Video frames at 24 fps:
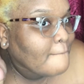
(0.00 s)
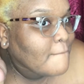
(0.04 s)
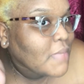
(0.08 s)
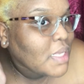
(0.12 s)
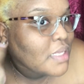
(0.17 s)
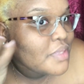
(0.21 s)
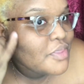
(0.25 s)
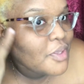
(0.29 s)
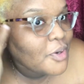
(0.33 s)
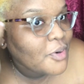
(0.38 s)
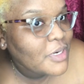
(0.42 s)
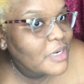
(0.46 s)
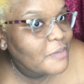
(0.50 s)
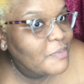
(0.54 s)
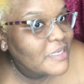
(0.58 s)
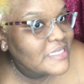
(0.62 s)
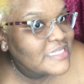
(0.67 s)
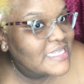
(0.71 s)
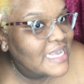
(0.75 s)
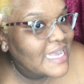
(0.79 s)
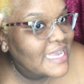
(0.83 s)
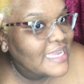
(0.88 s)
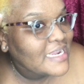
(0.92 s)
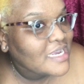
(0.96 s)
The only place I
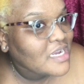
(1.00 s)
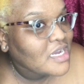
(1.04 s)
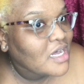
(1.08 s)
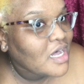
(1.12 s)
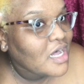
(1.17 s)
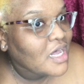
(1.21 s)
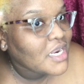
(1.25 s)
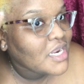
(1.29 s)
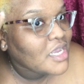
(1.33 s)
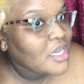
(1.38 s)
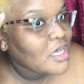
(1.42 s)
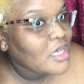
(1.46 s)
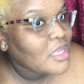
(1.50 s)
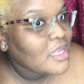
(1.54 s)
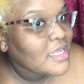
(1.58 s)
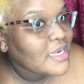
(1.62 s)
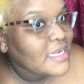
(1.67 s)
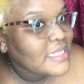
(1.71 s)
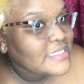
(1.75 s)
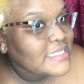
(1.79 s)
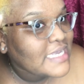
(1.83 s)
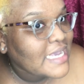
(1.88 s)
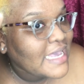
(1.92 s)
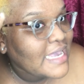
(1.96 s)
kind of caught the color
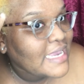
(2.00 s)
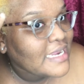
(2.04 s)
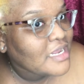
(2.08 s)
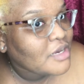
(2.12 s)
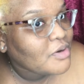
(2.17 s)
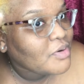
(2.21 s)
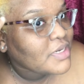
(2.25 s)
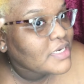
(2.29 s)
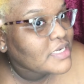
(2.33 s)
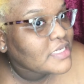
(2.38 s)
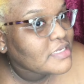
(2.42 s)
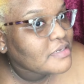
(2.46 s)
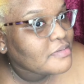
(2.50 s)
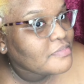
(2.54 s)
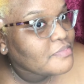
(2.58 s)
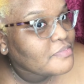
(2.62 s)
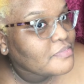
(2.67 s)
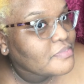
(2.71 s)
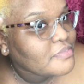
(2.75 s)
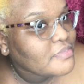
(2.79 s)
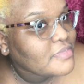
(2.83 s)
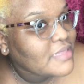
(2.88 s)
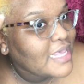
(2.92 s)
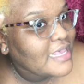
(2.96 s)
that I kind of want to
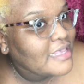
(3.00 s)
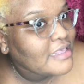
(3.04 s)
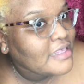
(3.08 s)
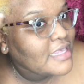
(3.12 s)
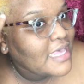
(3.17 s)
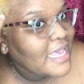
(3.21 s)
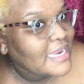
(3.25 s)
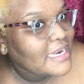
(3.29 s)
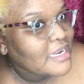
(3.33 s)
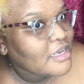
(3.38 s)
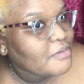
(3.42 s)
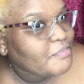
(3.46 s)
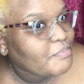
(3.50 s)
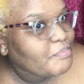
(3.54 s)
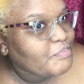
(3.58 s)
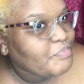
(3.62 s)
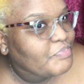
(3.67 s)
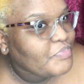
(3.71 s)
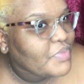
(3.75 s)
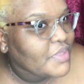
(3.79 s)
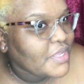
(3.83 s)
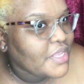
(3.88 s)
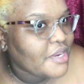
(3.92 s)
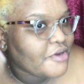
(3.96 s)
like kind of
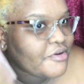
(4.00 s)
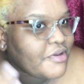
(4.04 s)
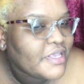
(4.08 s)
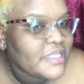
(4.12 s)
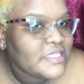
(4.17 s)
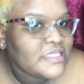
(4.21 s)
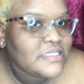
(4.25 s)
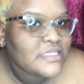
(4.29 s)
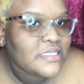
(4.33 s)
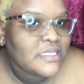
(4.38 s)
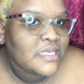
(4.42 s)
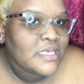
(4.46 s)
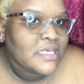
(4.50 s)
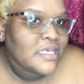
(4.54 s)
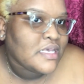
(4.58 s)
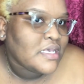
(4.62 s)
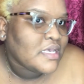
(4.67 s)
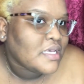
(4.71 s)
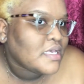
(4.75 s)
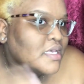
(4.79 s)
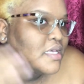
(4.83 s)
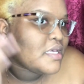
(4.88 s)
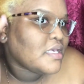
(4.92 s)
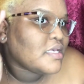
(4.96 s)
near it
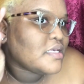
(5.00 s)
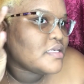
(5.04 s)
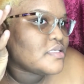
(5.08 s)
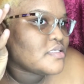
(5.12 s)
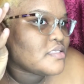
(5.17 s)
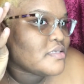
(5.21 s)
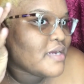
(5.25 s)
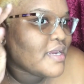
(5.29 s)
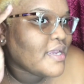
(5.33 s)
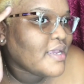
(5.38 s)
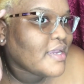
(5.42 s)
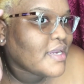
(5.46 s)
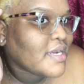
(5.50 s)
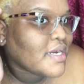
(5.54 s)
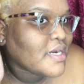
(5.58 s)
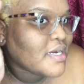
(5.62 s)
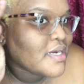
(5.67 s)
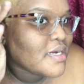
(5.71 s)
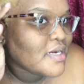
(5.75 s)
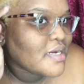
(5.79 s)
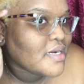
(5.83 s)
is right here.